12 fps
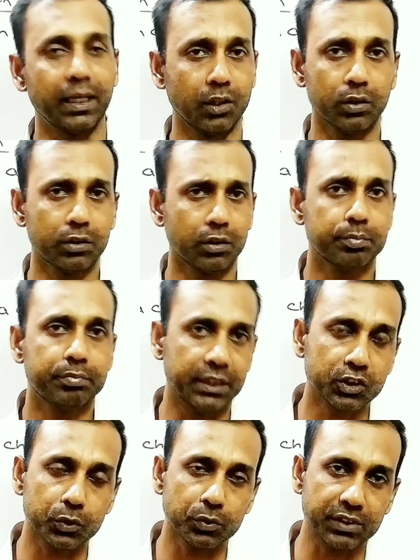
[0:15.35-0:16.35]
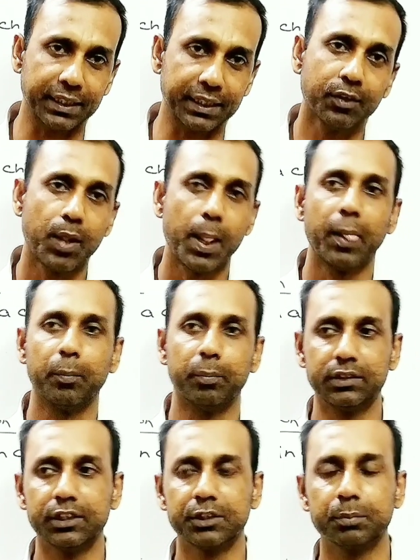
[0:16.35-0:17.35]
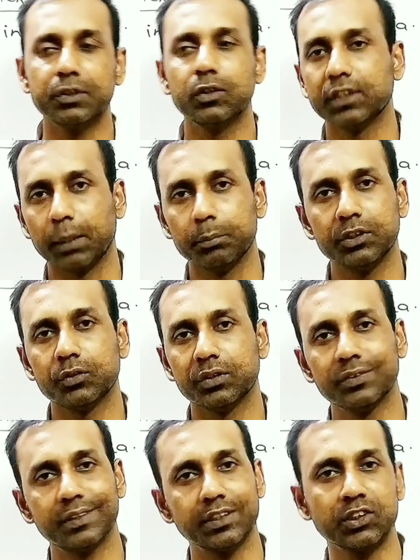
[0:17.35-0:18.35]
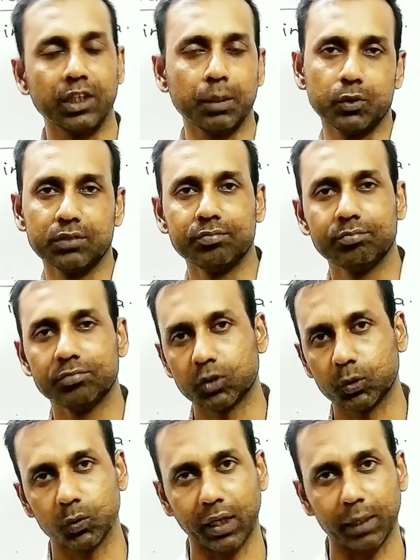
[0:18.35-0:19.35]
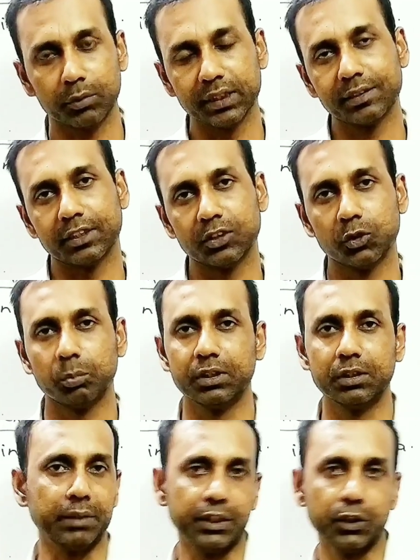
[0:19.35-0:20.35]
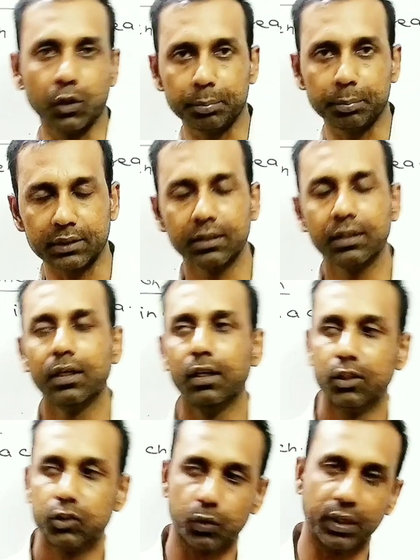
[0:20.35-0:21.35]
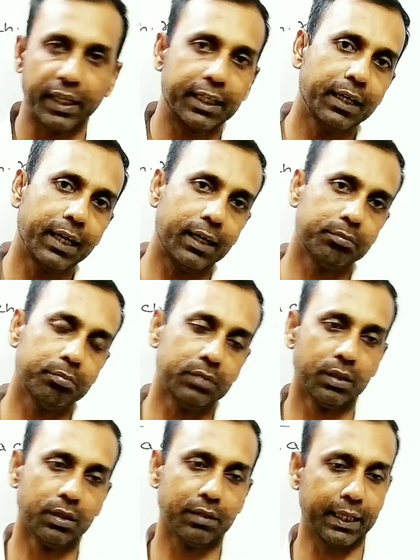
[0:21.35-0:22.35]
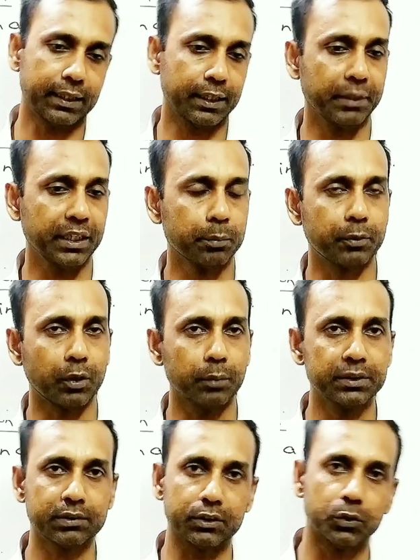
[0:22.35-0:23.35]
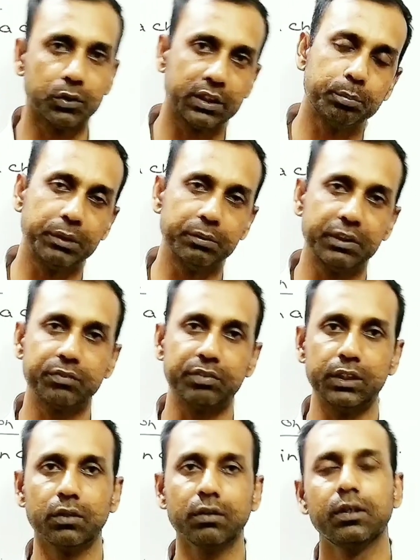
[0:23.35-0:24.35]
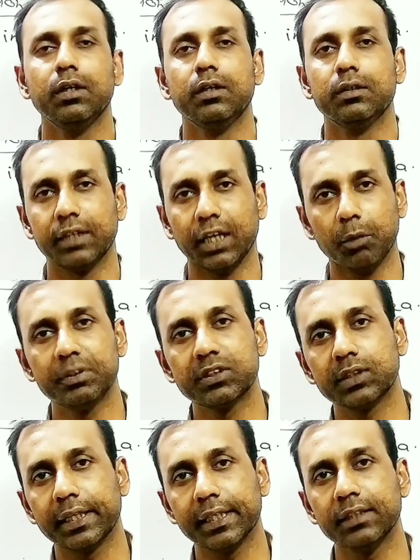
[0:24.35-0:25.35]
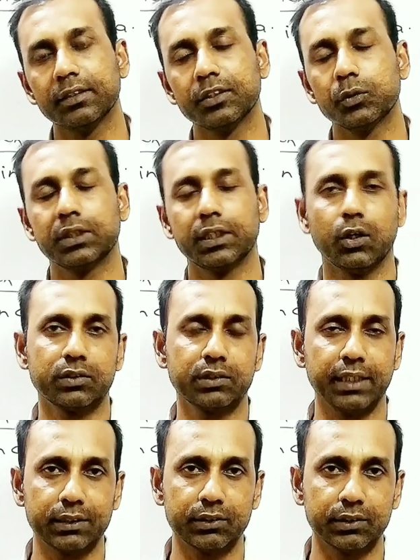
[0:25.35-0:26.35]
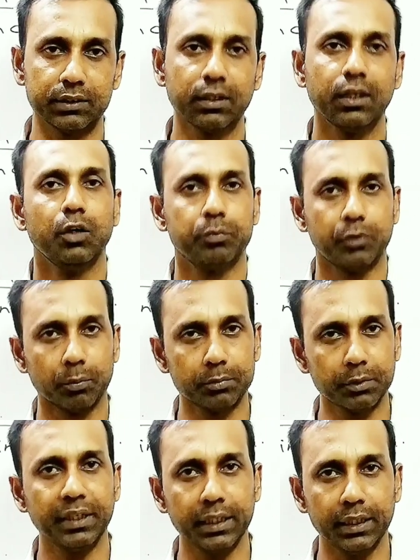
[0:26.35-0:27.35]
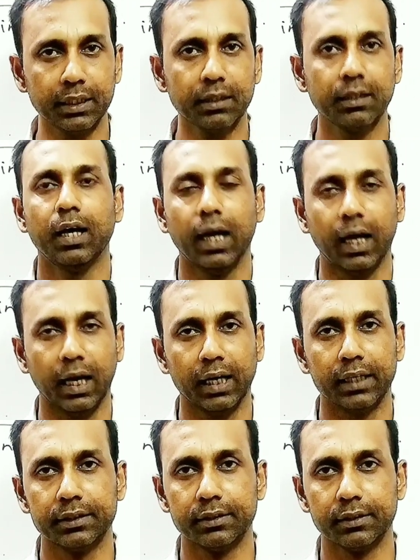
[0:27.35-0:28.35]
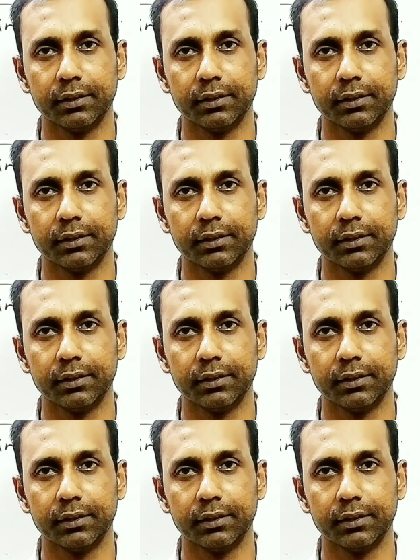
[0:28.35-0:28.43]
a lot of things to say. But just because I'm into educational mode, so I'm concerned over the main topic. So, like I made a promise, in the previous video, that I'll be starting, redox reaction from the beginning, and